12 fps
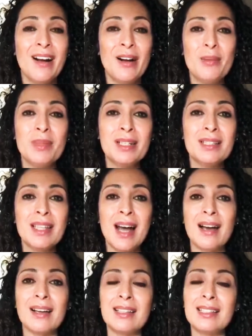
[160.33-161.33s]
and
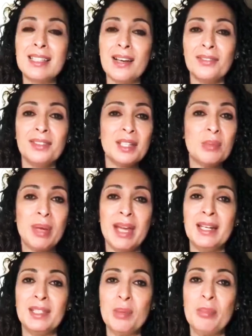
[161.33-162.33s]
that is definitely a
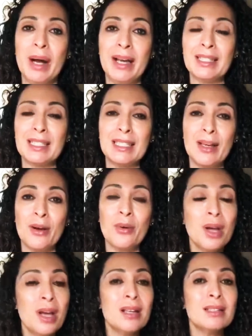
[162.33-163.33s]
pain in the butt. So
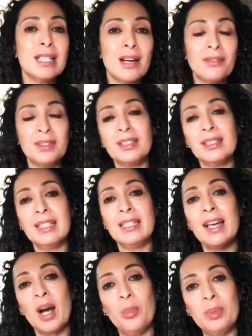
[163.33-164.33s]
definitely
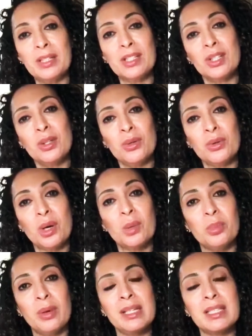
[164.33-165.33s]
helping to
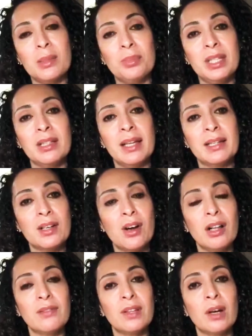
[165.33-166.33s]
incorporate something like a
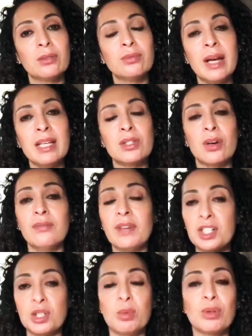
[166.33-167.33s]
cauliflower rice or
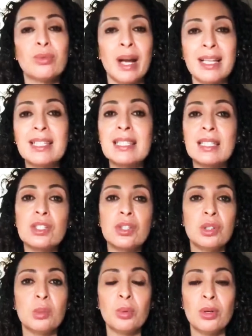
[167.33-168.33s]
vegetable rice into
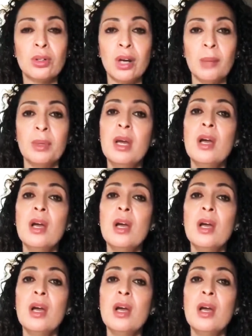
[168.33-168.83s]
your program